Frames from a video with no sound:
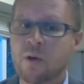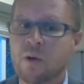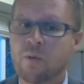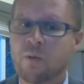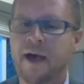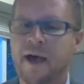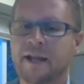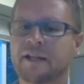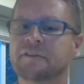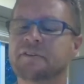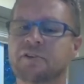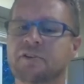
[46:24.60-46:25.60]
with that
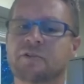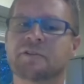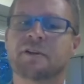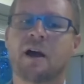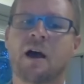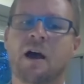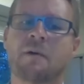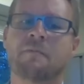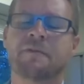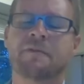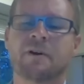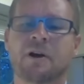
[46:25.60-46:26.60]
and students um,
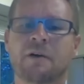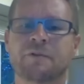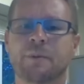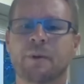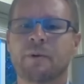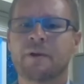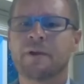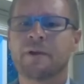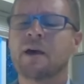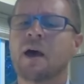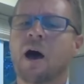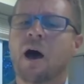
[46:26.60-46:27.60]
feel comfortable with it,